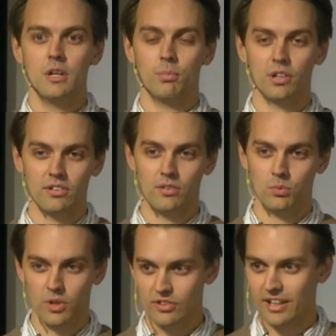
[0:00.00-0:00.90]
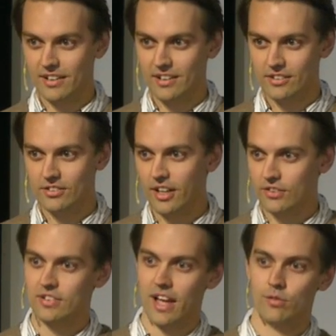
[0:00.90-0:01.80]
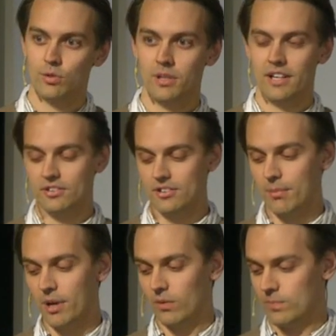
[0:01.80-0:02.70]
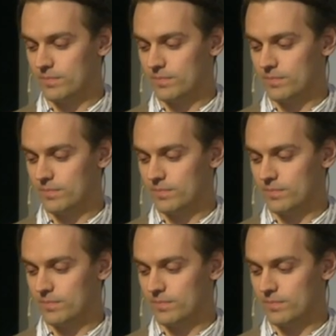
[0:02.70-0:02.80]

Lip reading: But once again, it doesn't have to be HTML.